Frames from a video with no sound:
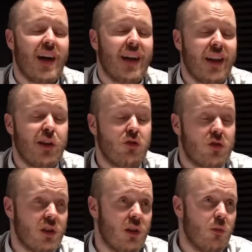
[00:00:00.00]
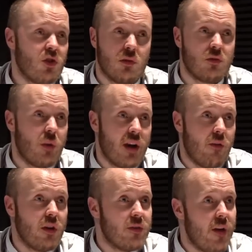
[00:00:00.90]
and then use seasonal mushrooms
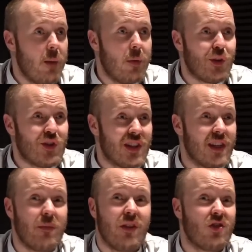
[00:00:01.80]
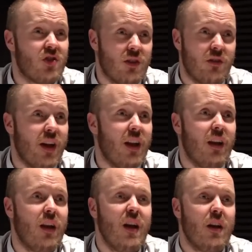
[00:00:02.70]
whatever is available at the time use
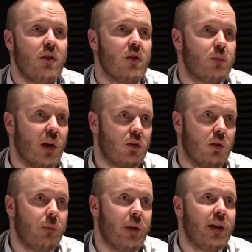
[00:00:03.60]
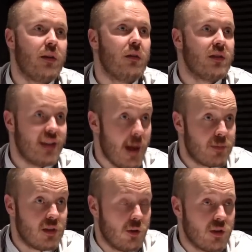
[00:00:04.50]
chanterelle use black trumpet
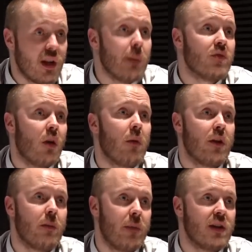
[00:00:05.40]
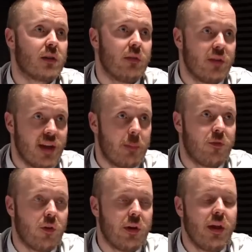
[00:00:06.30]
ceps a lot of ceps normally on the base to give it depth
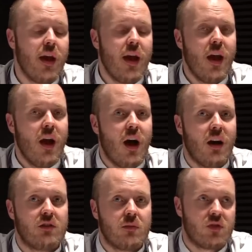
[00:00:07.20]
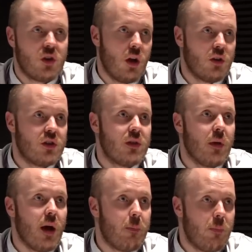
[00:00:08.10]
for it uh, some shallots,
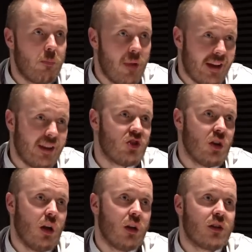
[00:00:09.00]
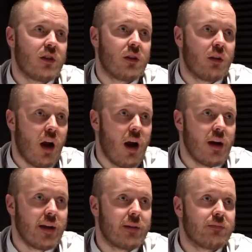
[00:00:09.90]
uh, blackened shallots,
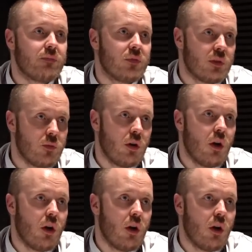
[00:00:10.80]
garlic, some young